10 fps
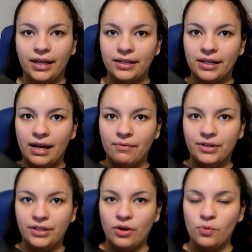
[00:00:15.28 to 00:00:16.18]
and I
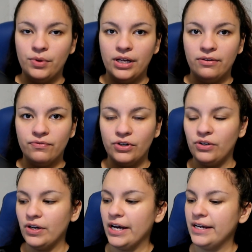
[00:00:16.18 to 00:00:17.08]
wanted to open it for
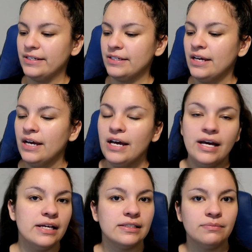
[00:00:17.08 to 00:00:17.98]
you guys
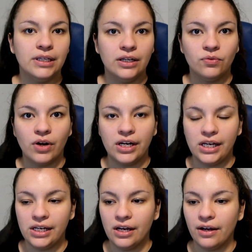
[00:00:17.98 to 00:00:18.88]
as I'm getting
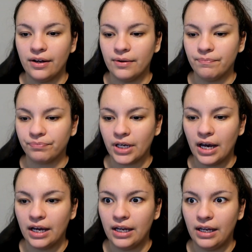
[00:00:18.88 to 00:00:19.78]
ready.
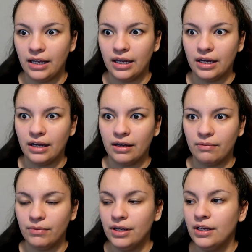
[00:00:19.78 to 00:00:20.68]
I
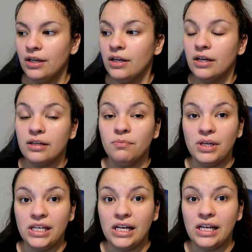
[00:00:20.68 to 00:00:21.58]
am
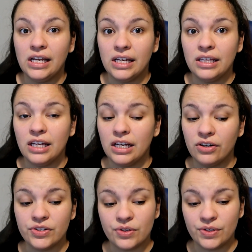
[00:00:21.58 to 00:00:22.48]
competing in the
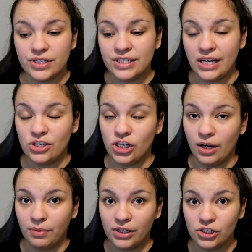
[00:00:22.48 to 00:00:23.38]
Arizona State
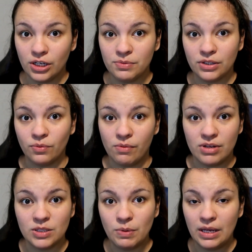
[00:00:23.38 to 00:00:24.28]
Championships, the
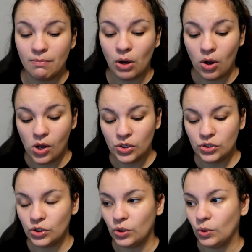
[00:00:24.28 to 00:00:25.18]
women's pinball,
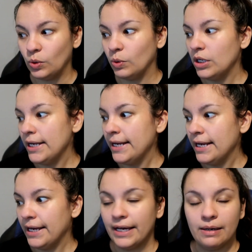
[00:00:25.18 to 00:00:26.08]
so
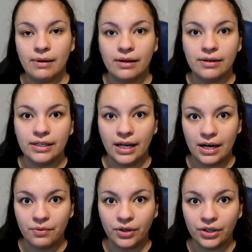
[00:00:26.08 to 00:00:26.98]
I got about an
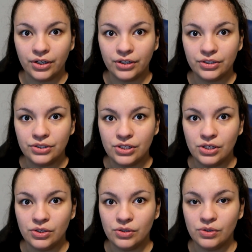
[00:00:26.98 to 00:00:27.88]
hour
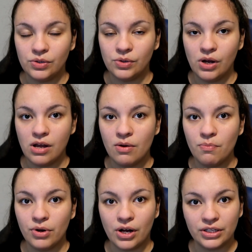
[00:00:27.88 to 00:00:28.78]
to
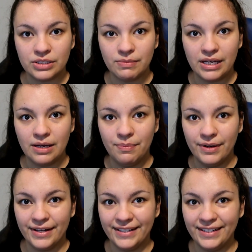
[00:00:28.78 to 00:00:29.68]
put all this makeup
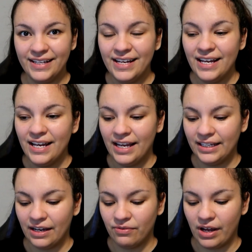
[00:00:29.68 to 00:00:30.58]
on
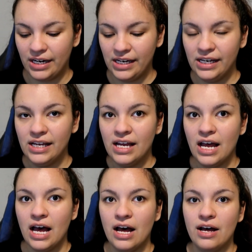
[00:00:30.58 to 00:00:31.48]
and get ready.
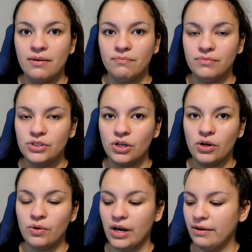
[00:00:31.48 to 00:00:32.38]

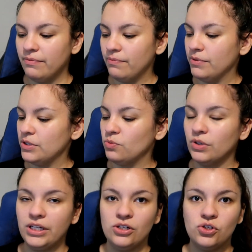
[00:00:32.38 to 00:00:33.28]
So I was
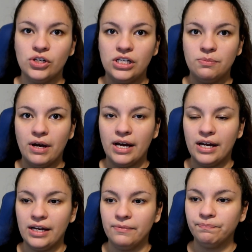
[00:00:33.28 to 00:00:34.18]
really intrigued
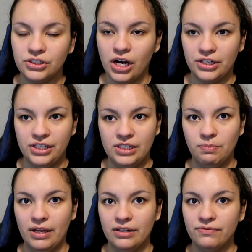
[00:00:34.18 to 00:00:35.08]
by the TATI's
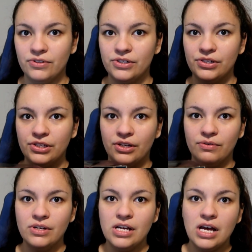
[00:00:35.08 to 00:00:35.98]
Blendiful,
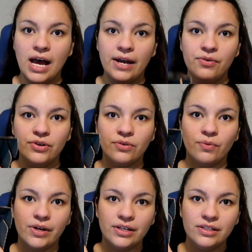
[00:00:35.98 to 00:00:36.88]
so I ordered
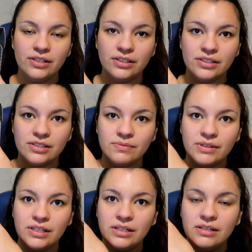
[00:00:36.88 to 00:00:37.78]
one. And this is
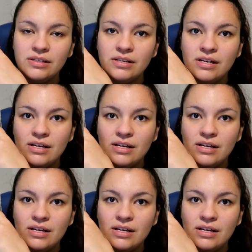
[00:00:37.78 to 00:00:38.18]
what the